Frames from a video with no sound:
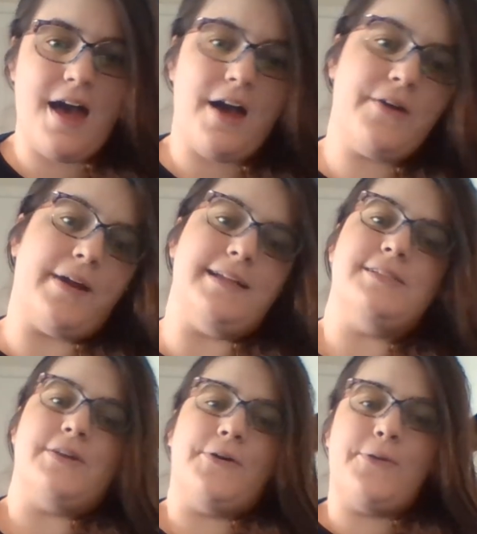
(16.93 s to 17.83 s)
All right,
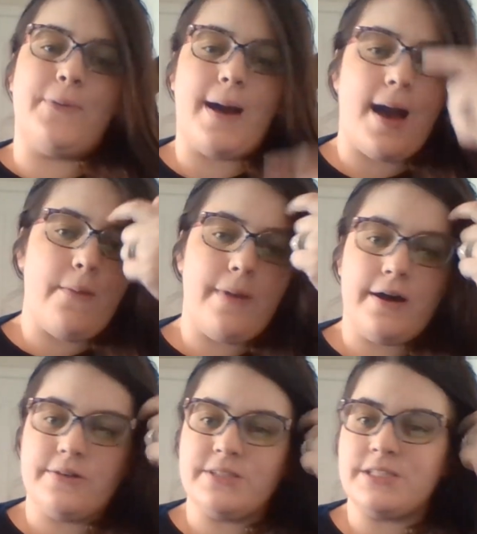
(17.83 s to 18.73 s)
so how
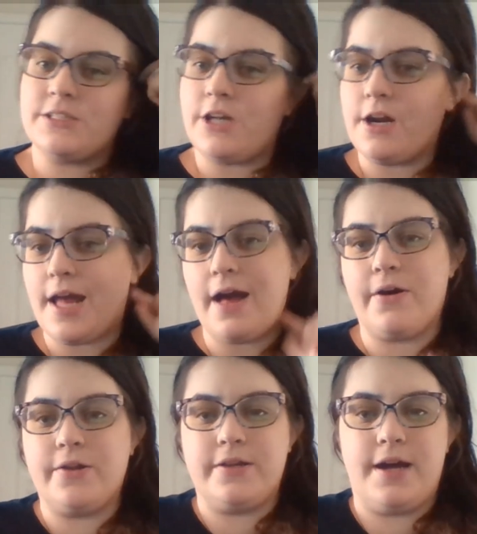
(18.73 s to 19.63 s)
about to start
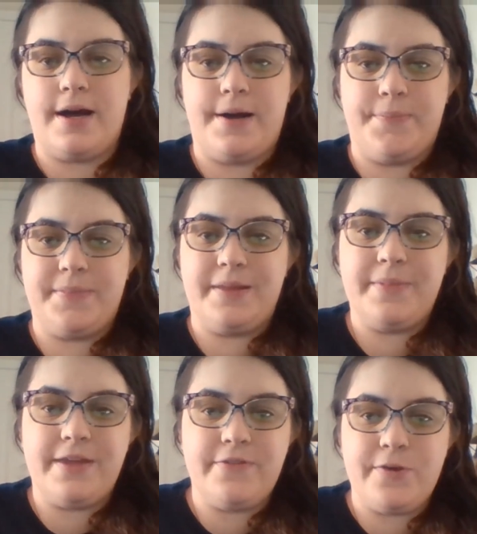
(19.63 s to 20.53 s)
out, let
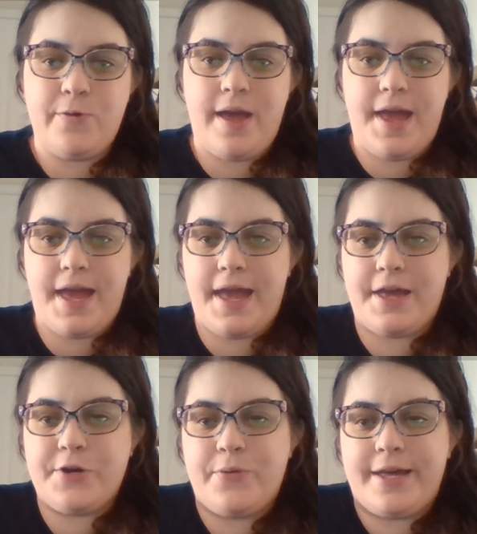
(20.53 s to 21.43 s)
me give you
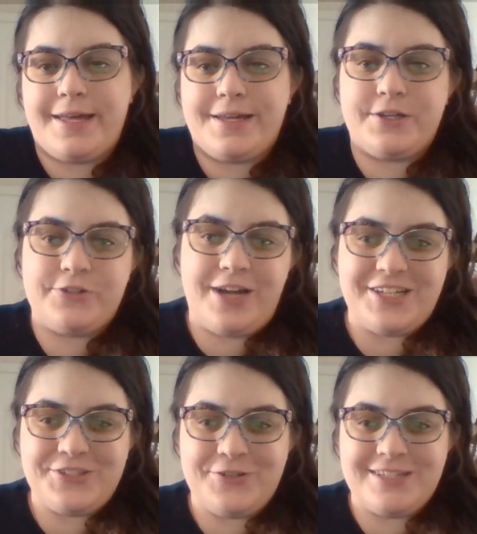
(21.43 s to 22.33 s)
a quick
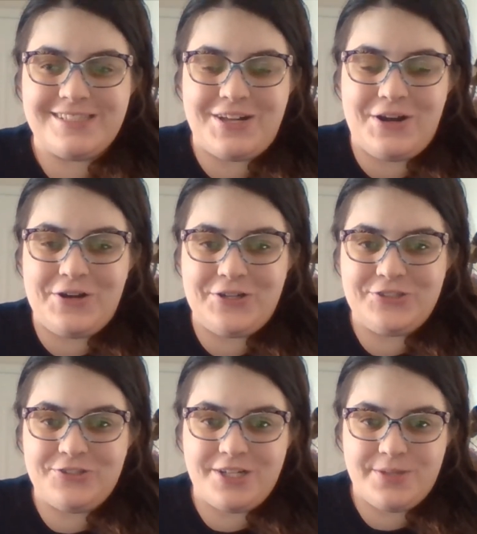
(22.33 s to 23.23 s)
crash course on
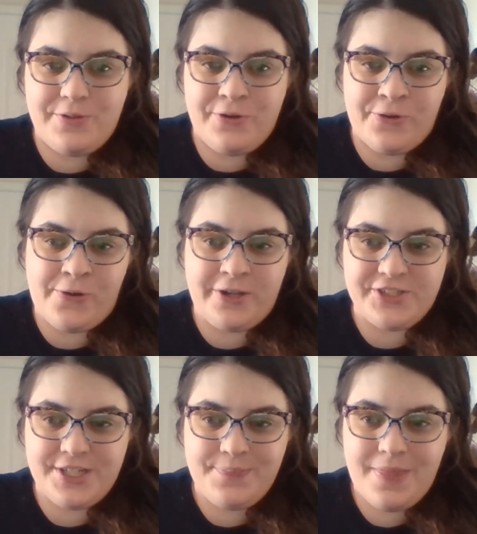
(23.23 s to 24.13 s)
trigeminal
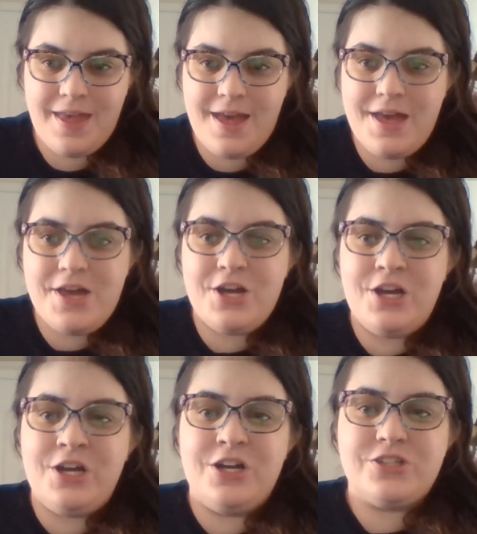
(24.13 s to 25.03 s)
neuralgia.
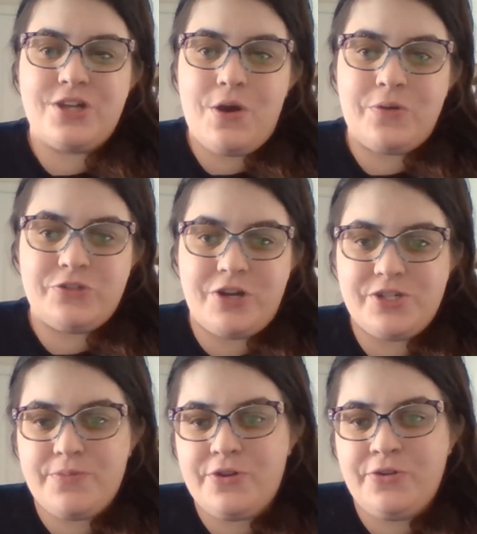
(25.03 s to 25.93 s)
So
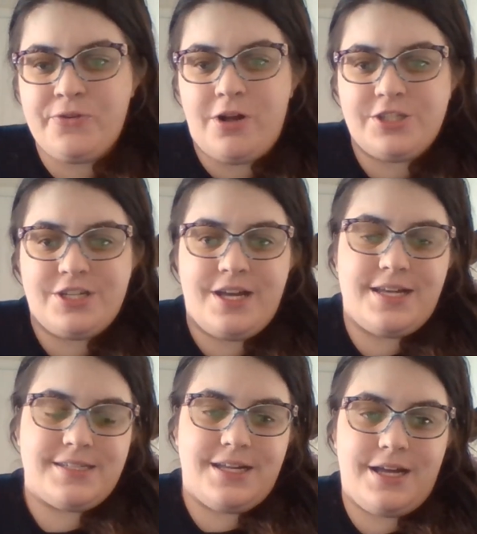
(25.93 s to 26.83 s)
trigeminal neuralgia
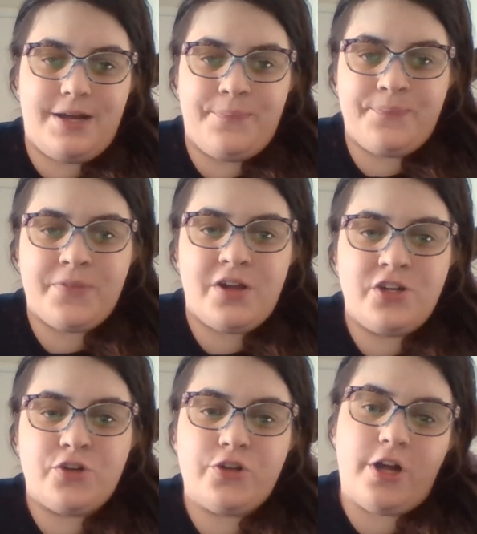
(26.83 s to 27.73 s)
is a
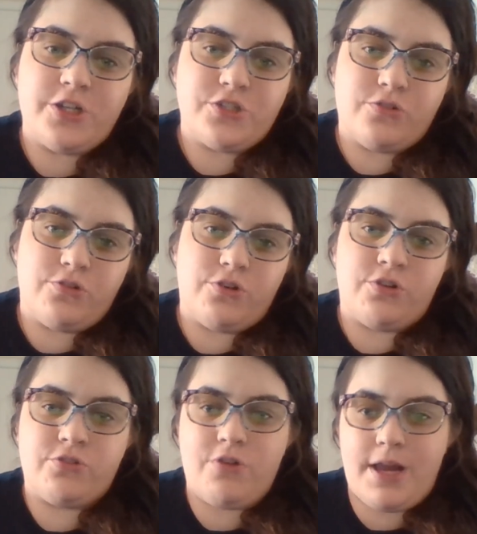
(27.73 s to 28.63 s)

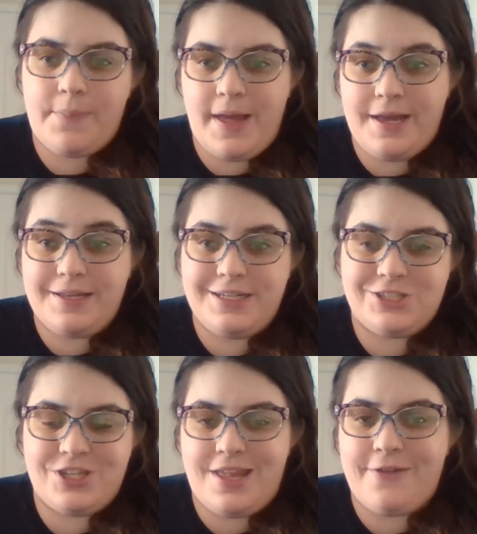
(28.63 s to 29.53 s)
neurological chronic pain
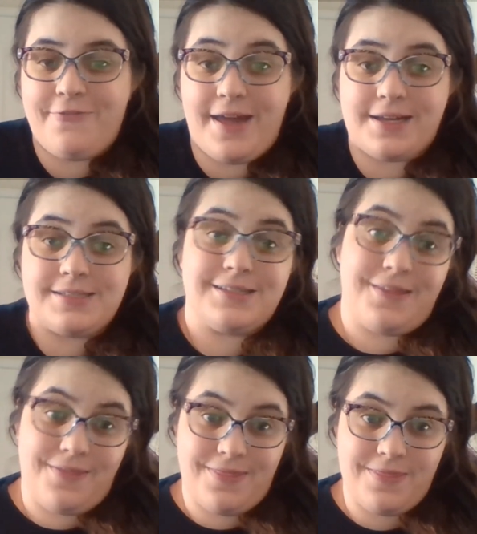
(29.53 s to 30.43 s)
condition that affects
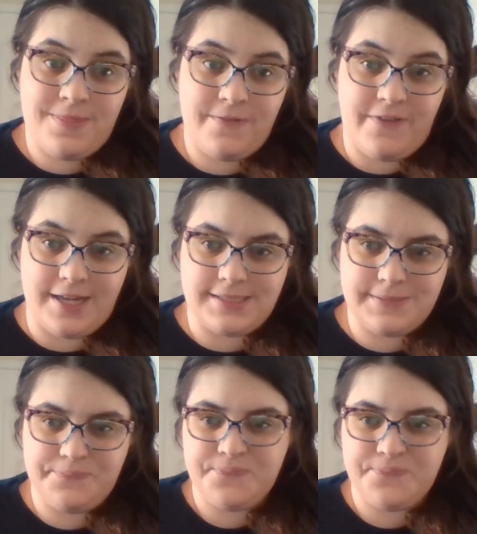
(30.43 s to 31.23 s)
the face.